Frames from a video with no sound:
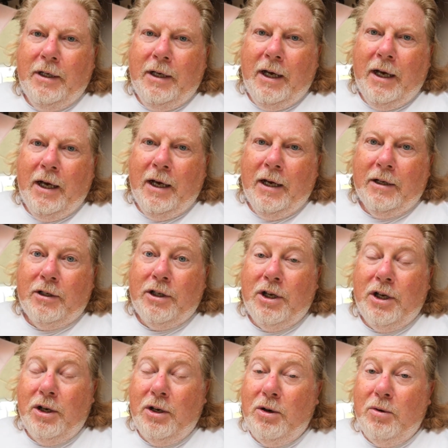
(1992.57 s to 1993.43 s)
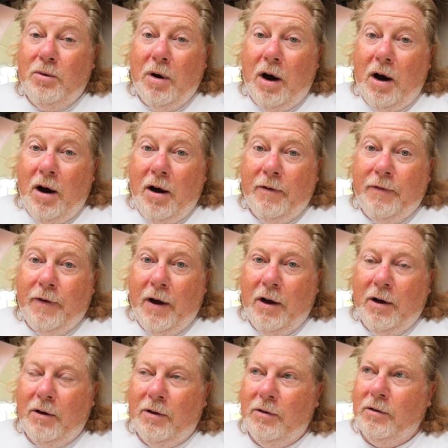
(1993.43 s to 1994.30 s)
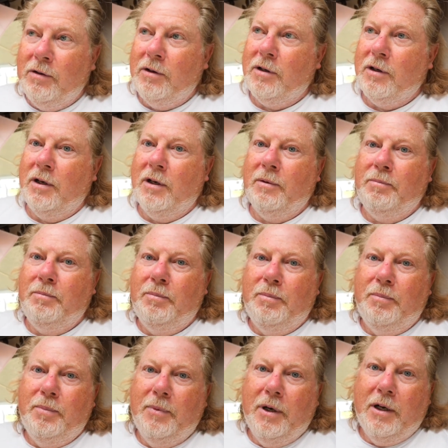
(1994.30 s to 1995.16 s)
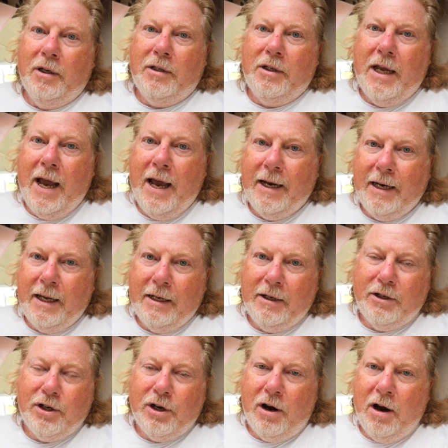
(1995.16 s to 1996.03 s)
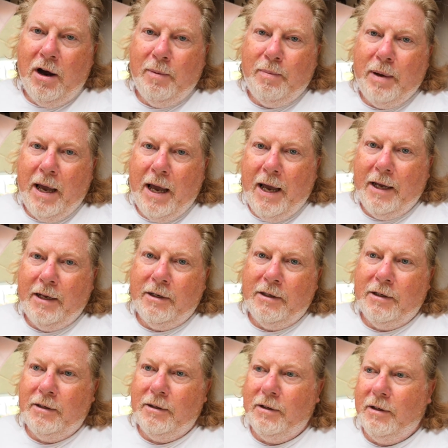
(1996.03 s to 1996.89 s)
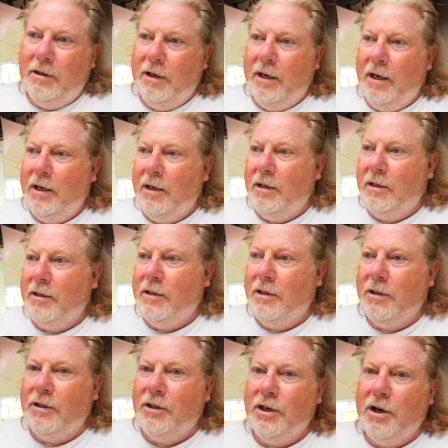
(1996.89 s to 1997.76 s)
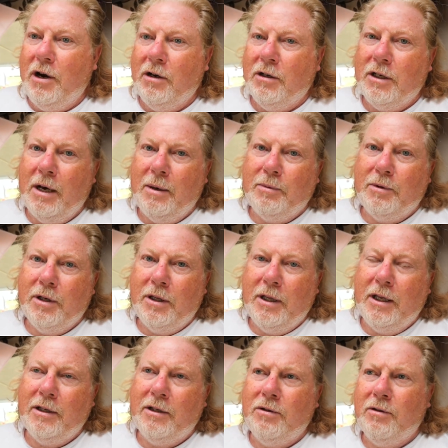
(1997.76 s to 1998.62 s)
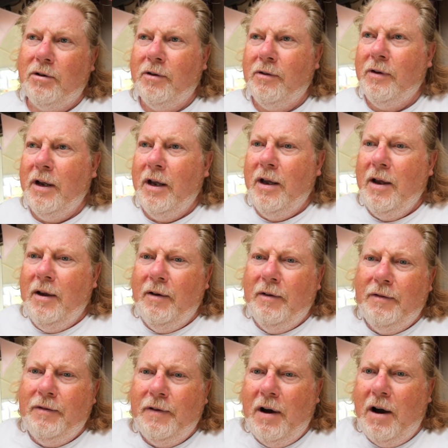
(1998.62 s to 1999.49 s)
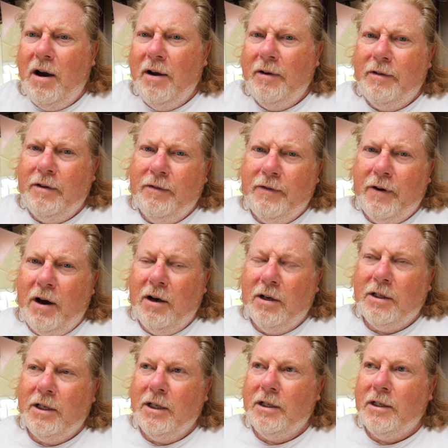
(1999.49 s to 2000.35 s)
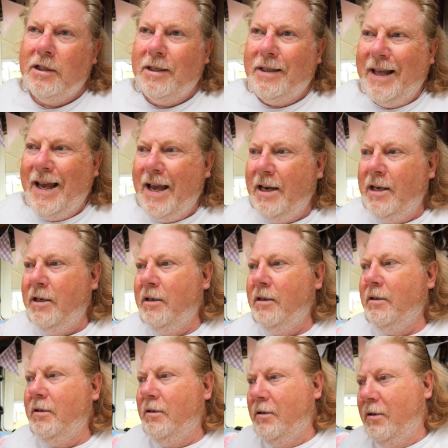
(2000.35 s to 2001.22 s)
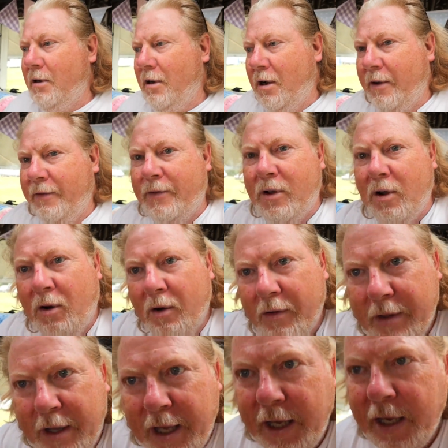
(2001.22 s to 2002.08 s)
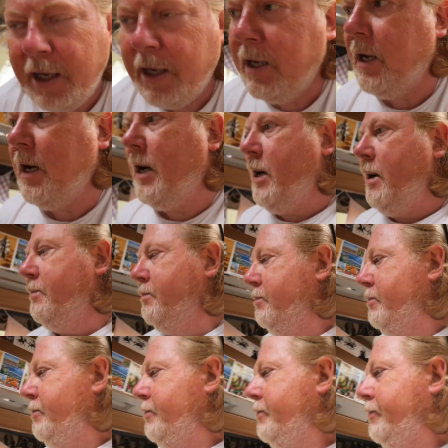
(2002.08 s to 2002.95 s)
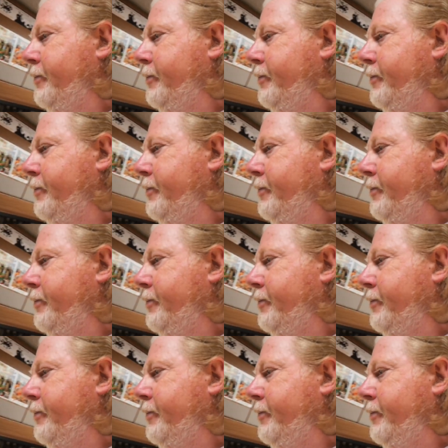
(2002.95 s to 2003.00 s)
uh, two iPhones. Uh, a 10 inch iPad uh, to charge up. So there's sort of five devices. Then I've got the um,